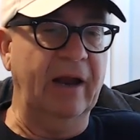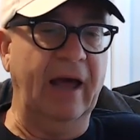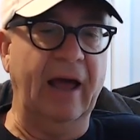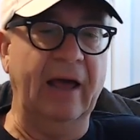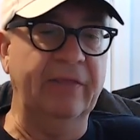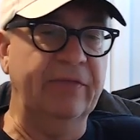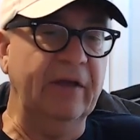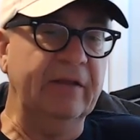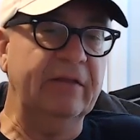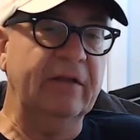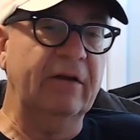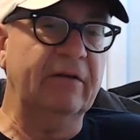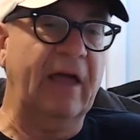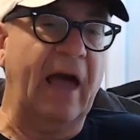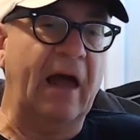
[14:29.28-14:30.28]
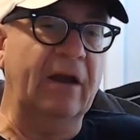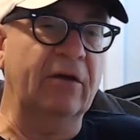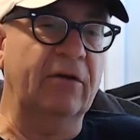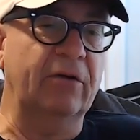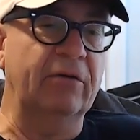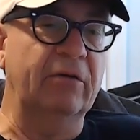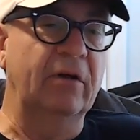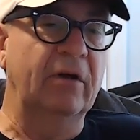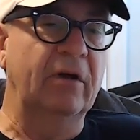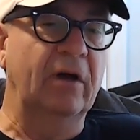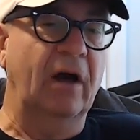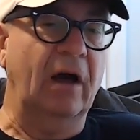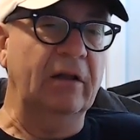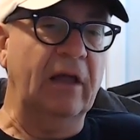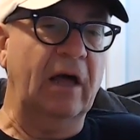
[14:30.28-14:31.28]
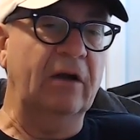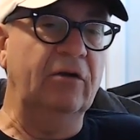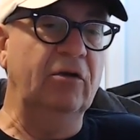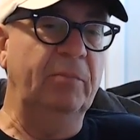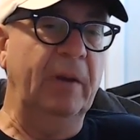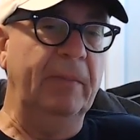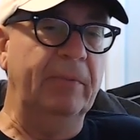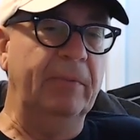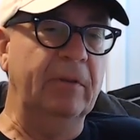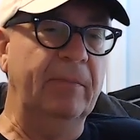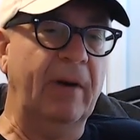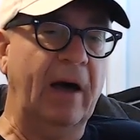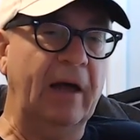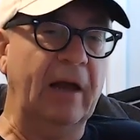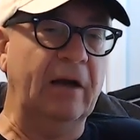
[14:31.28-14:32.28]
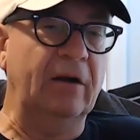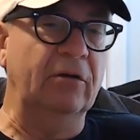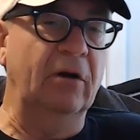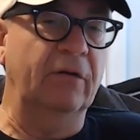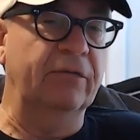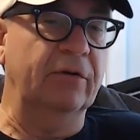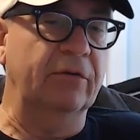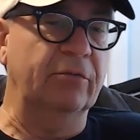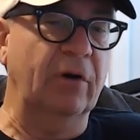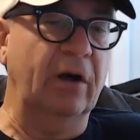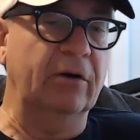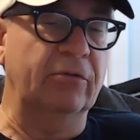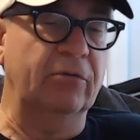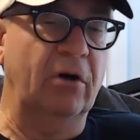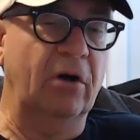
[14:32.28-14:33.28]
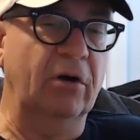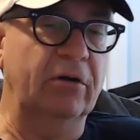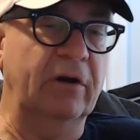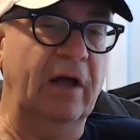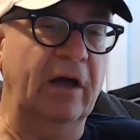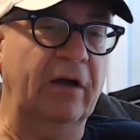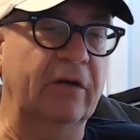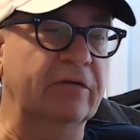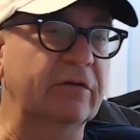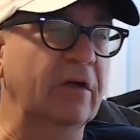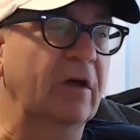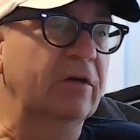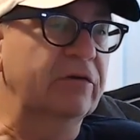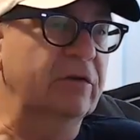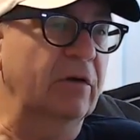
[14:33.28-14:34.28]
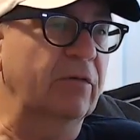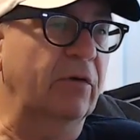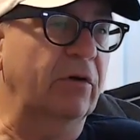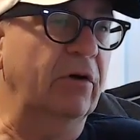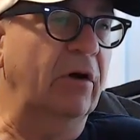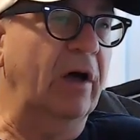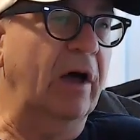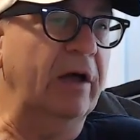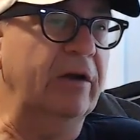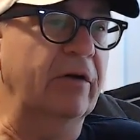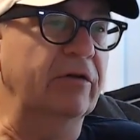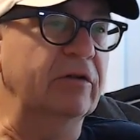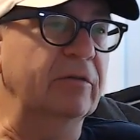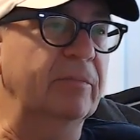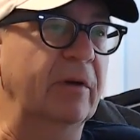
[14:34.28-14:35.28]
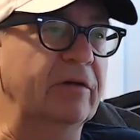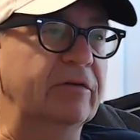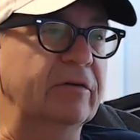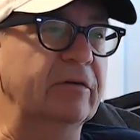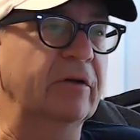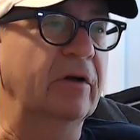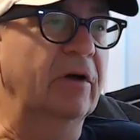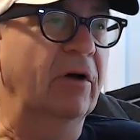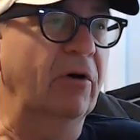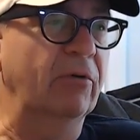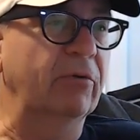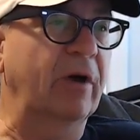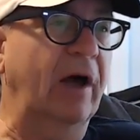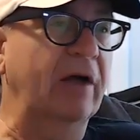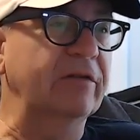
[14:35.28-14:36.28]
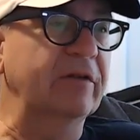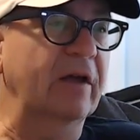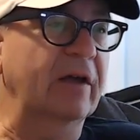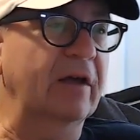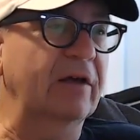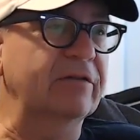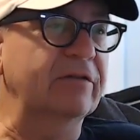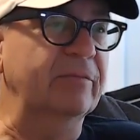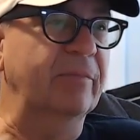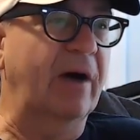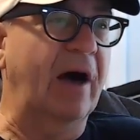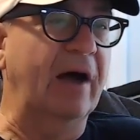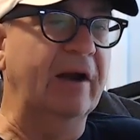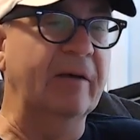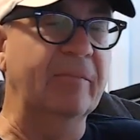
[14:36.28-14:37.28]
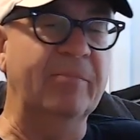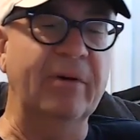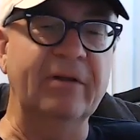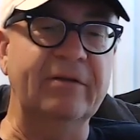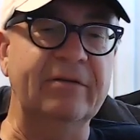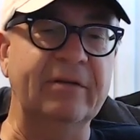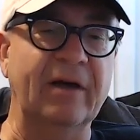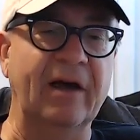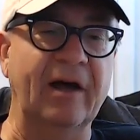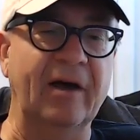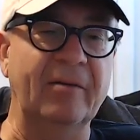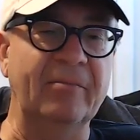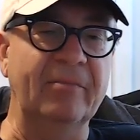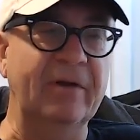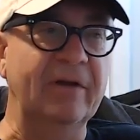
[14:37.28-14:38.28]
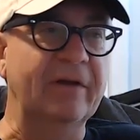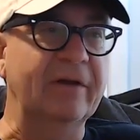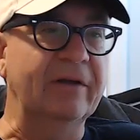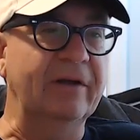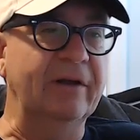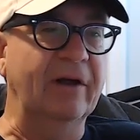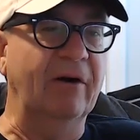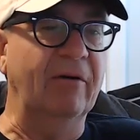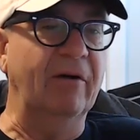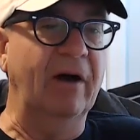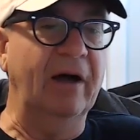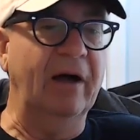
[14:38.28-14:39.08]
I think they're counting on a lot of new people to buy it. I don't know if they're right or wrong on that, because so far all I know is a bunch of old guys like us are buying it. But you know,